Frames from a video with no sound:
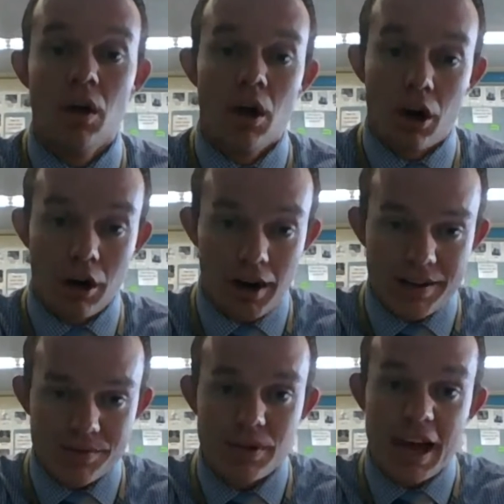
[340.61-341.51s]
All
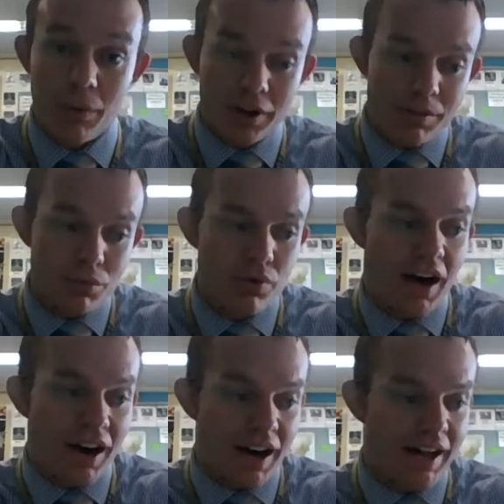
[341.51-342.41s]
right, so now we're going to move
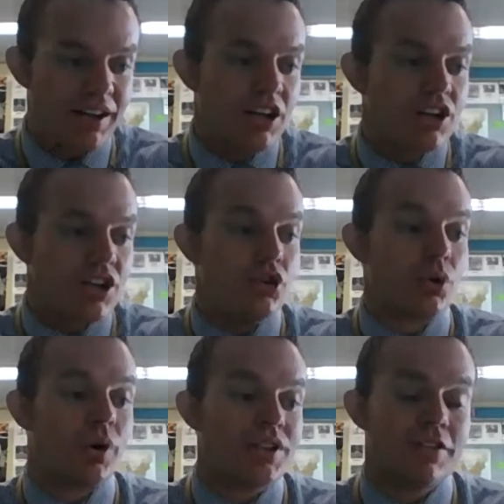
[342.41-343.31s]
on, and
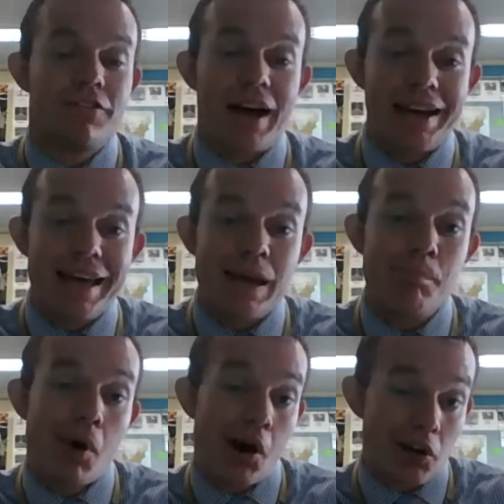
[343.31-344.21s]
you're going to find a
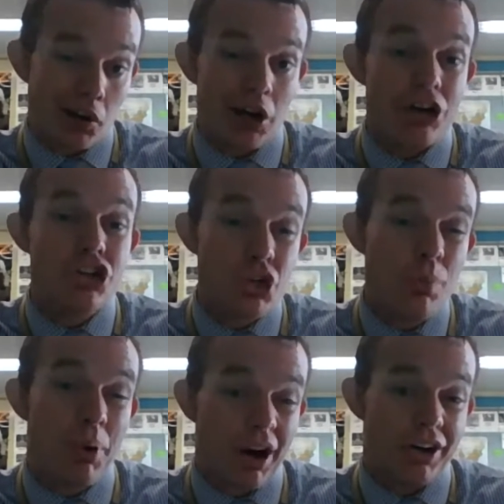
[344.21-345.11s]
partner, a new
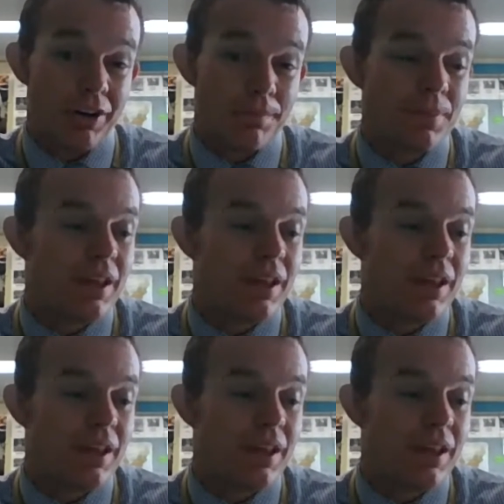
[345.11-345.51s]
partner.